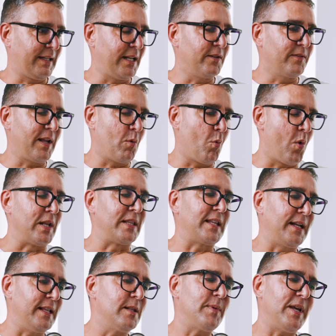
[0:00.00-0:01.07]
kind of like went
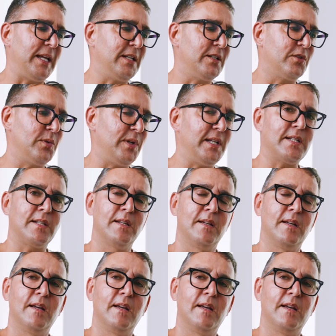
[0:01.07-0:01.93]
a little bit into it,